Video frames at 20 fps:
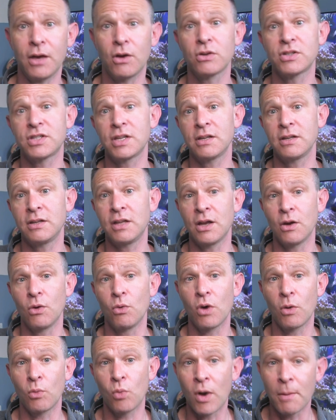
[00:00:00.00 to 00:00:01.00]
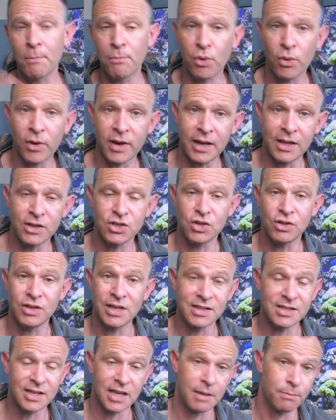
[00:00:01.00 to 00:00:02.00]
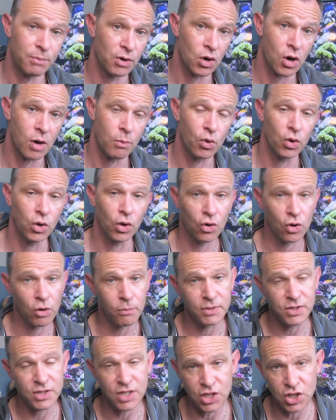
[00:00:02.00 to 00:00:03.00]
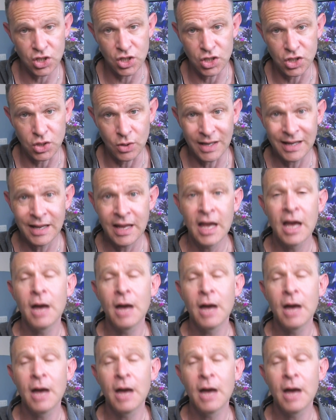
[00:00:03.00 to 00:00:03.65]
because at one point is you need to keep an eye on what your competition is doing.